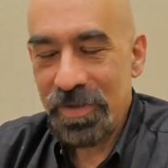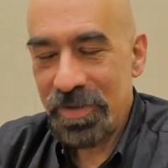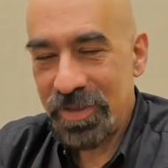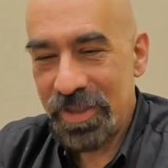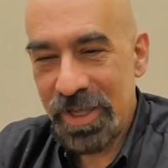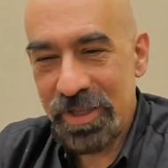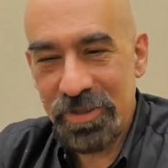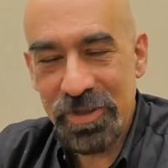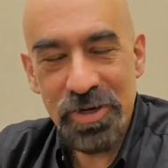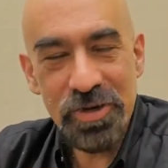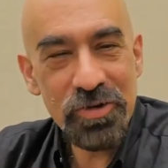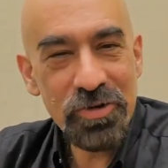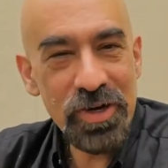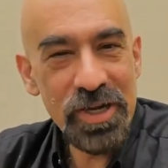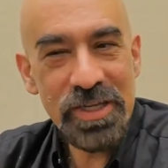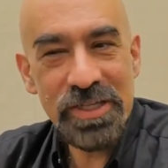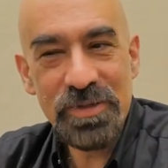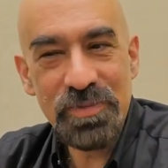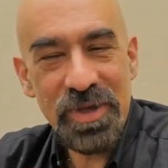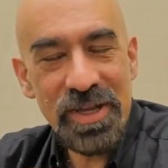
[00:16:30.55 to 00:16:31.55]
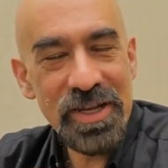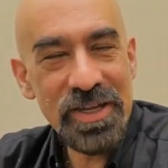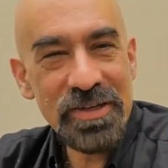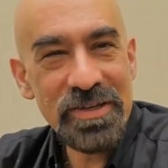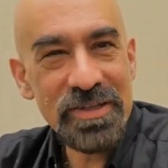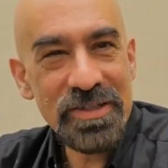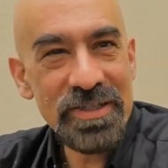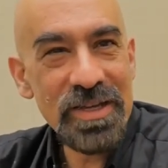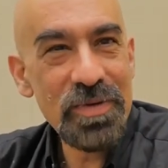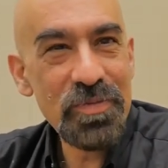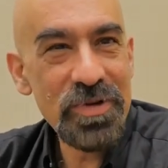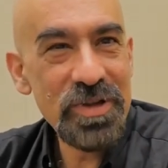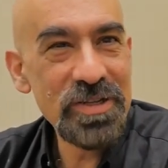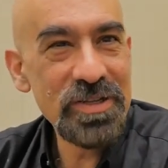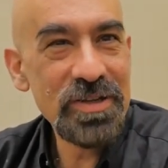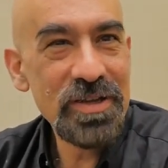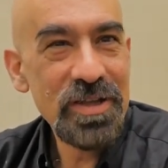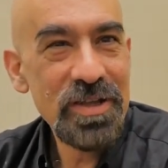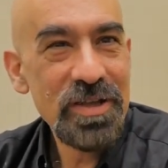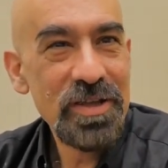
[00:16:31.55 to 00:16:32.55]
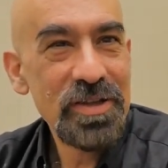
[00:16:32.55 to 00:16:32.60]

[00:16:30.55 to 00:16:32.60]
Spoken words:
that they're transmitting to someone,